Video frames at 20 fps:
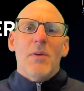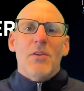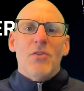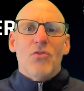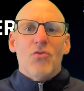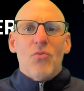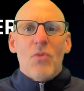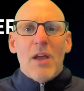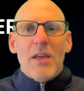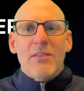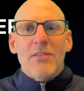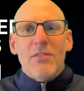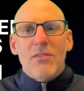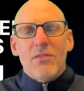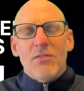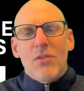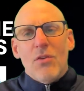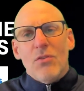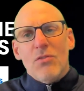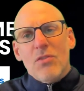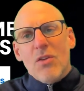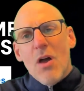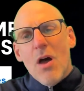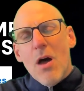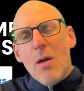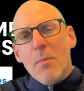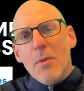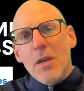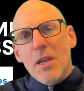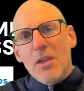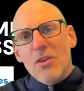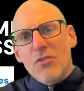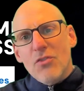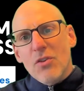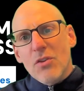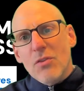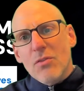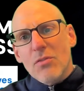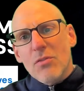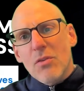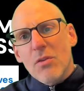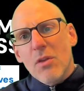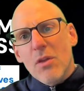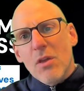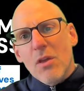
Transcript: addresses those common issues.